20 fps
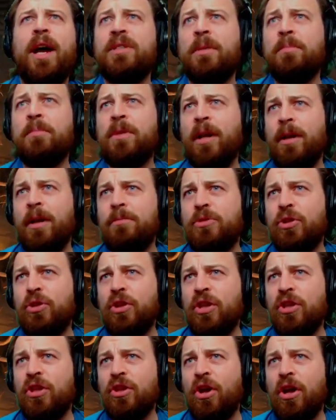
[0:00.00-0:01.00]
Sometimes you
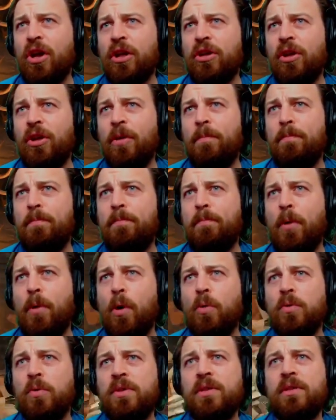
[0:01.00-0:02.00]
can knock a
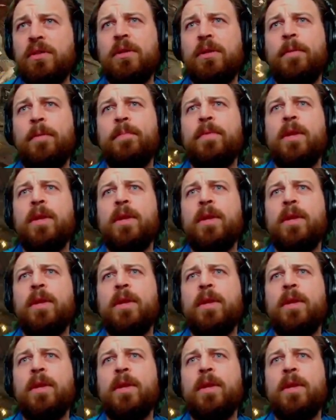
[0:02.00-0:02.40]
post,